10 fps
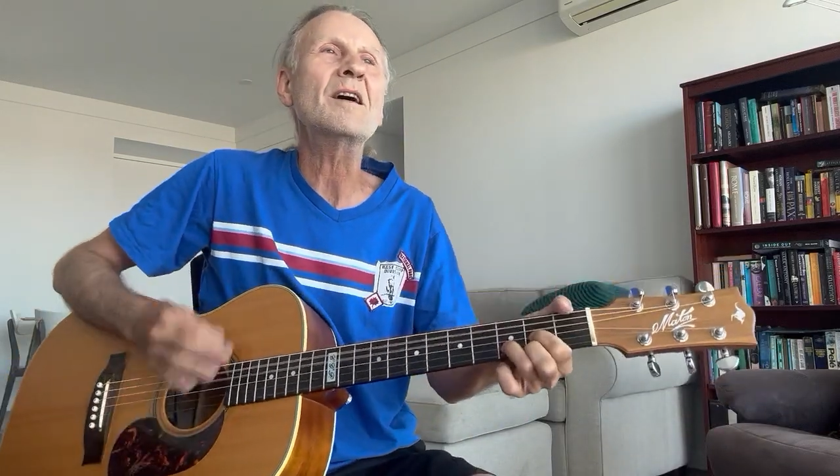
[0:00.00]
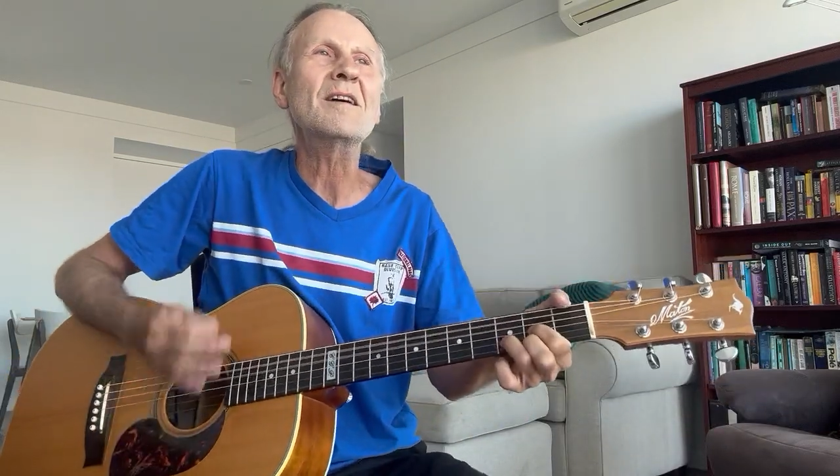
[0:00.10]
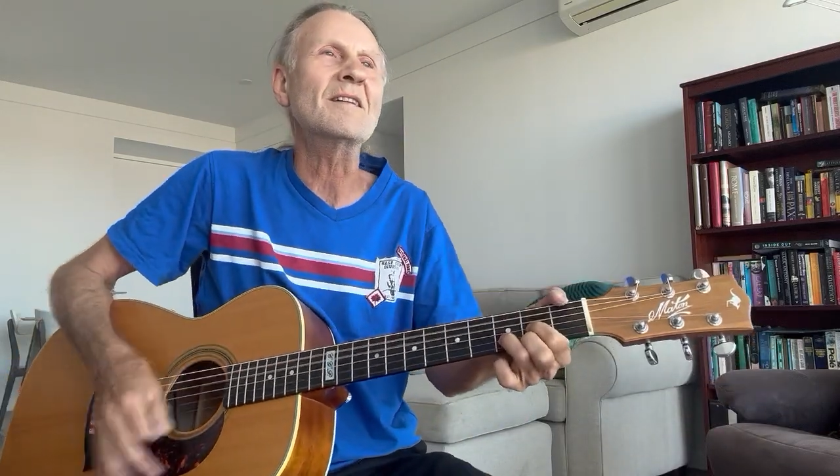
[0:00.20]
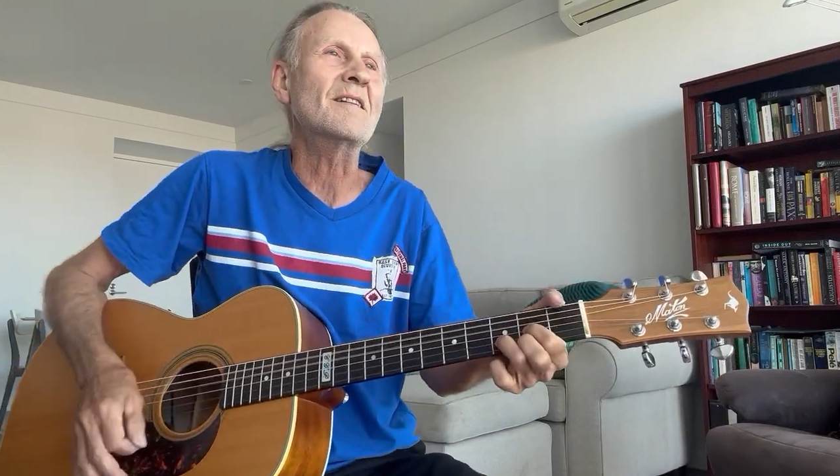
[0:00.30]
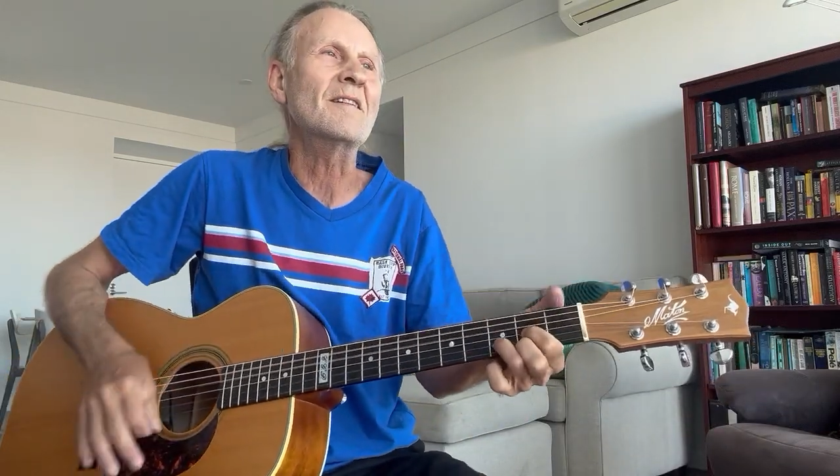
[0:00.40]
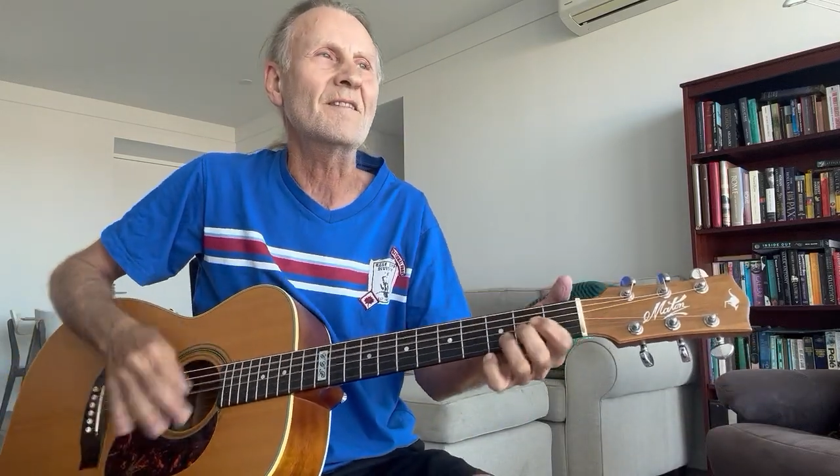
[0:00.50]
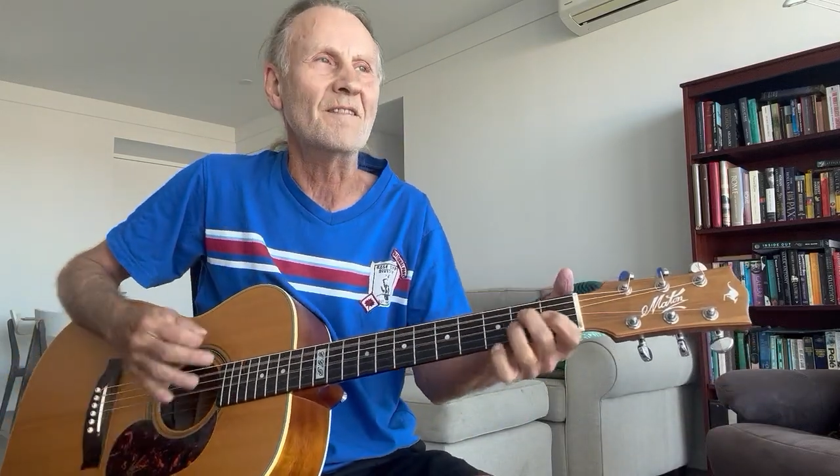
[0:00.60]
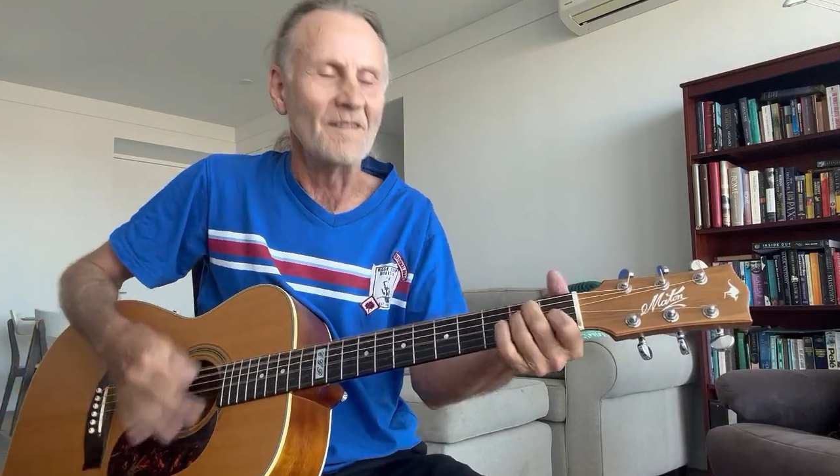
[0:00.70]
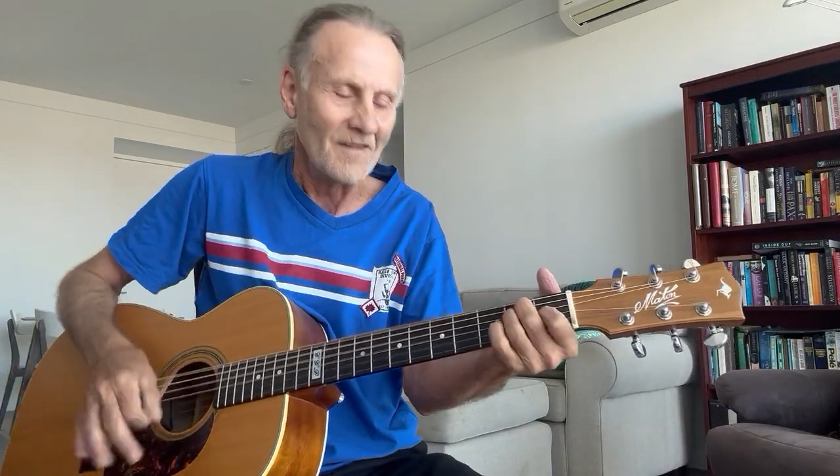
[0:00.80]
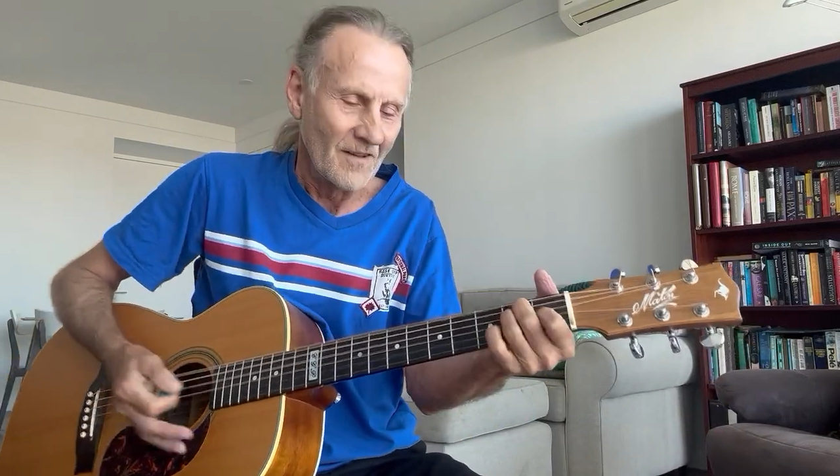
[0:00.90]

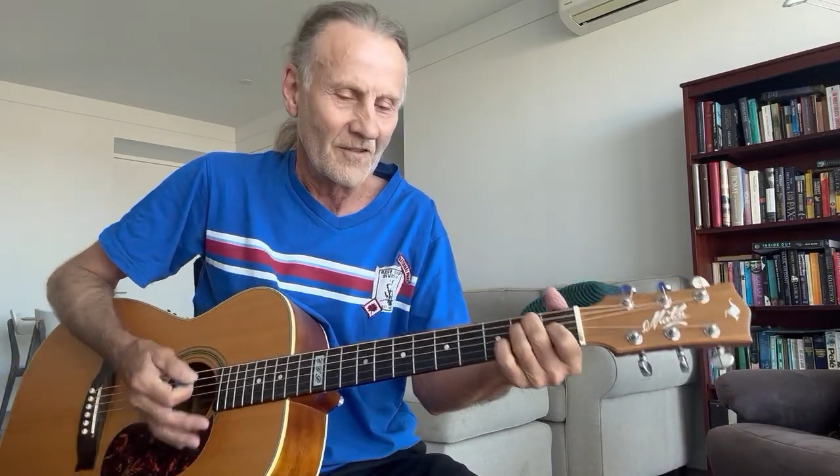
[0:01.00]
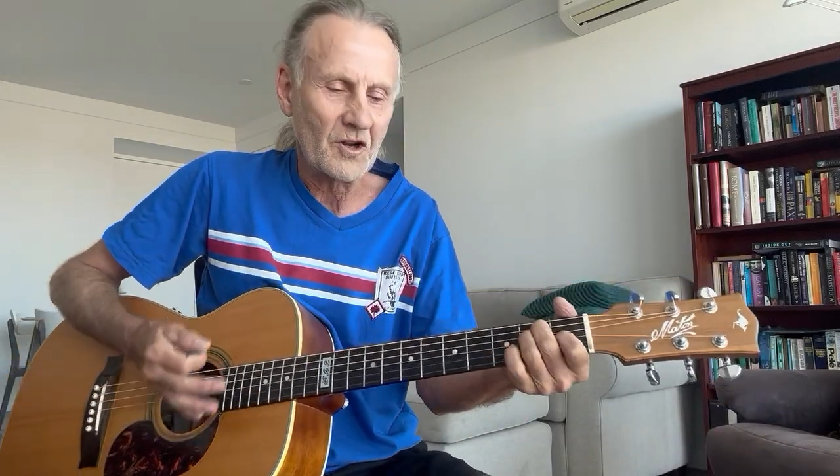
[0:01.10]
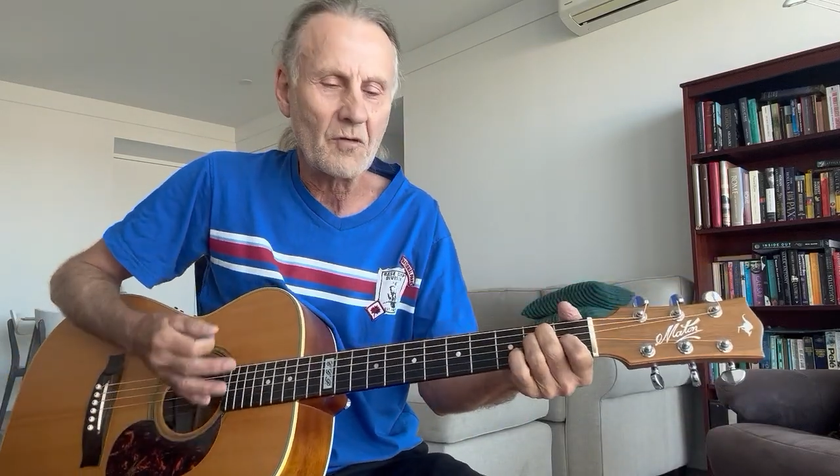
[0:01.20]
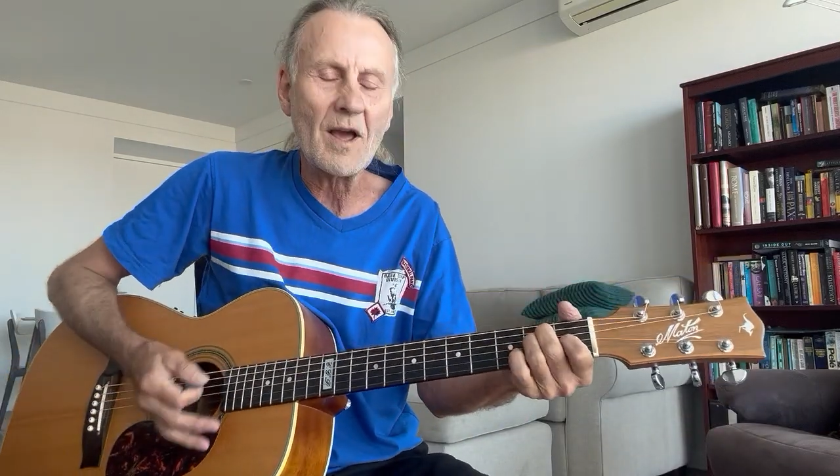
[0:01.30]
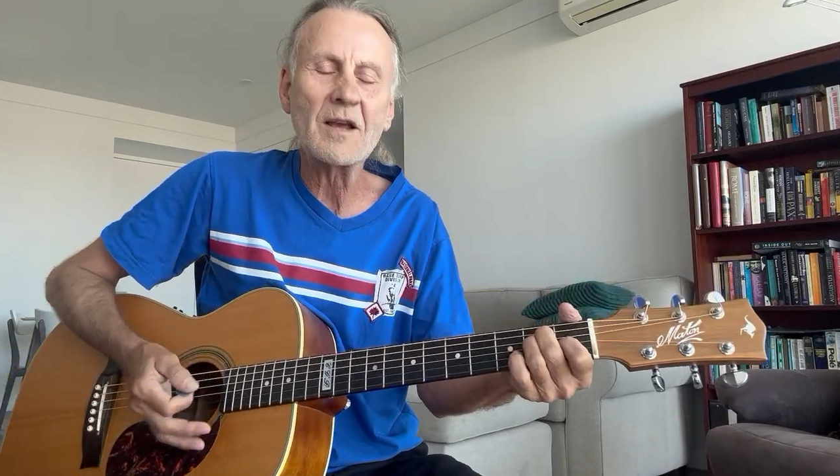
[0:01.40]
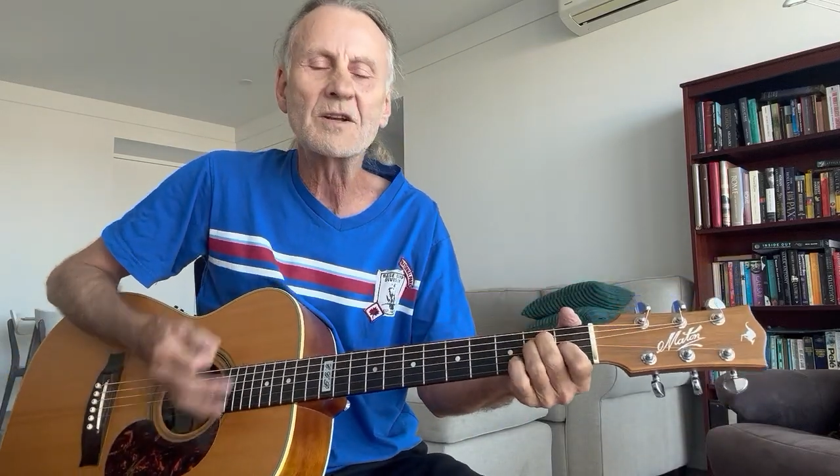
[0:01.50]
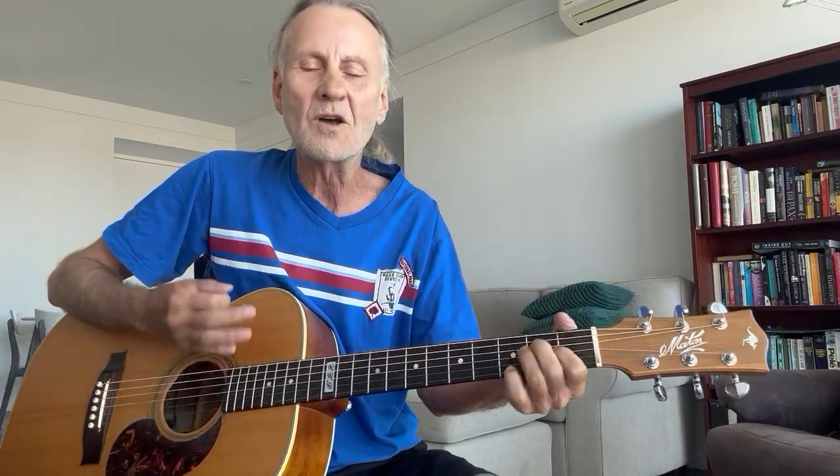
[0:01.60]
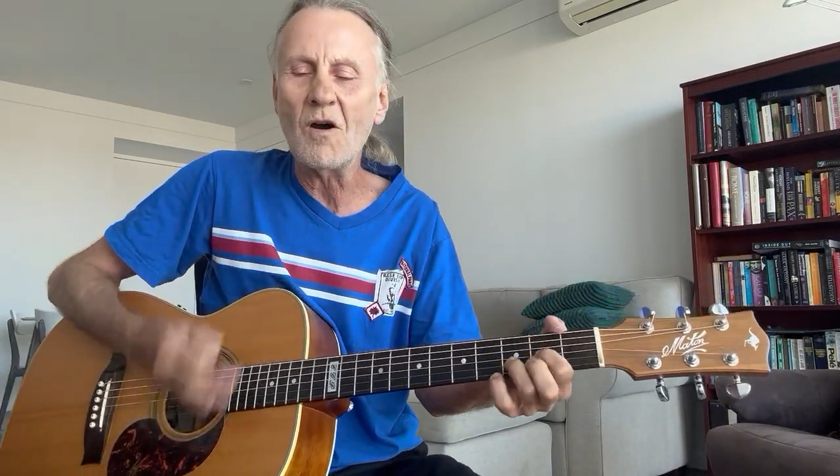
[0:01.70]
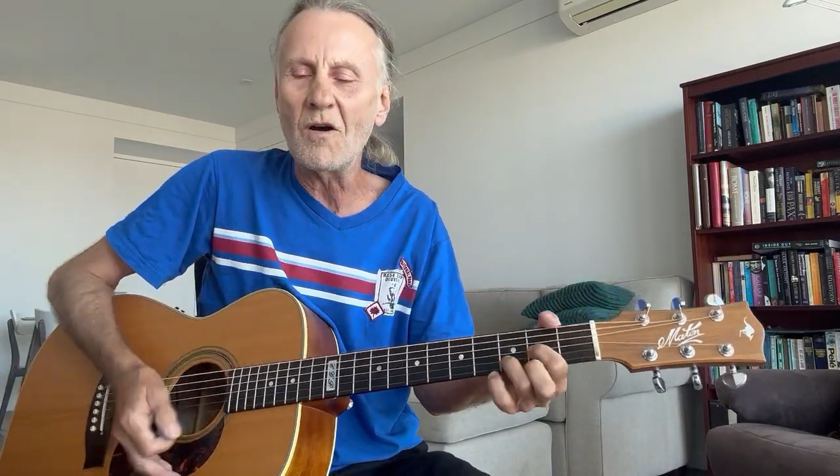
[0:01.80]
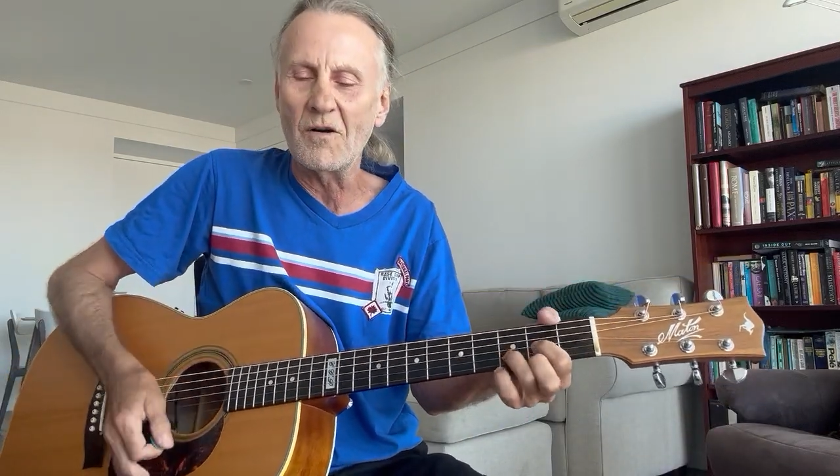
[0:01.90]
the crack of
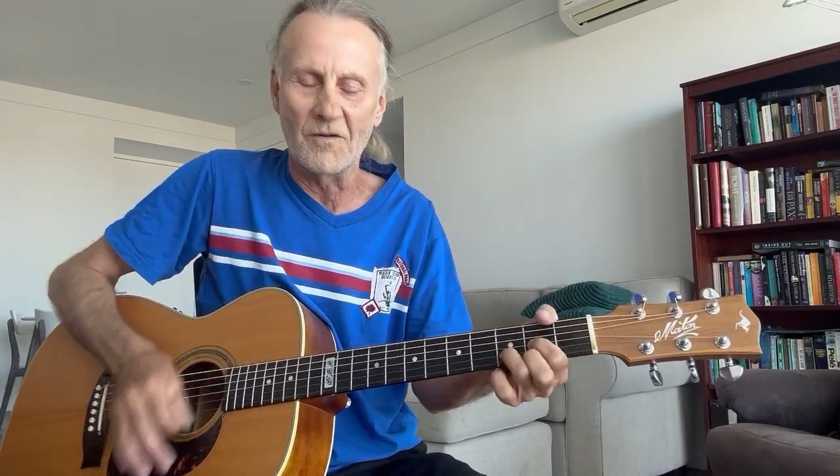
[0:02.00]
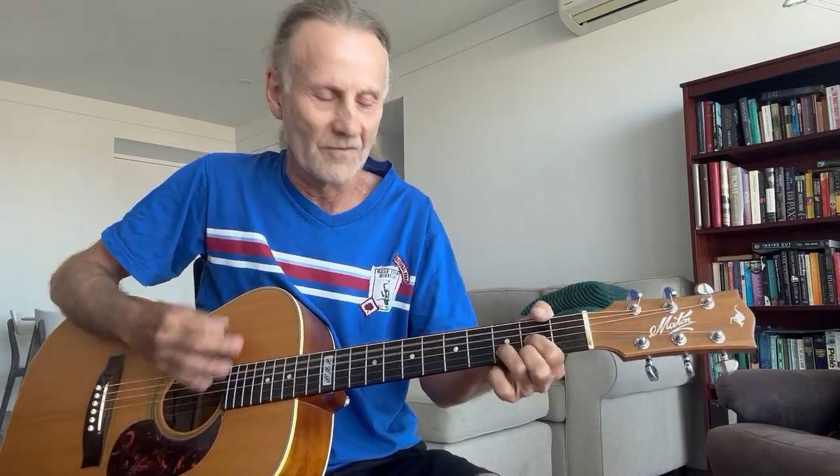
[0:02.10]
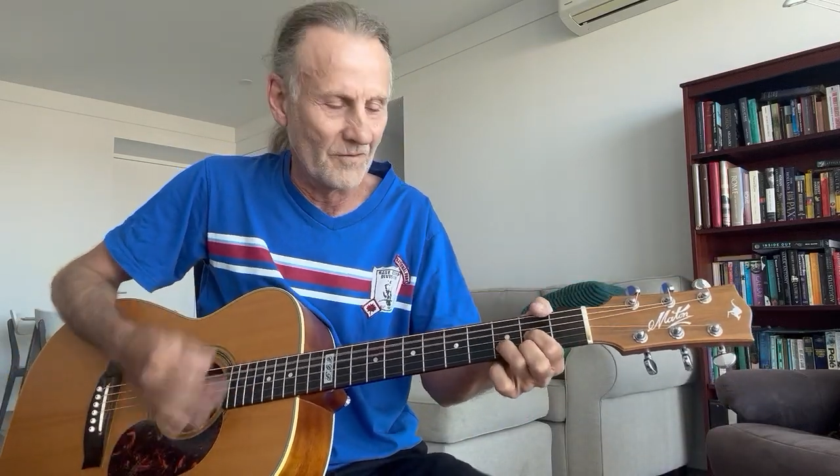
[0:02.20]
dawn.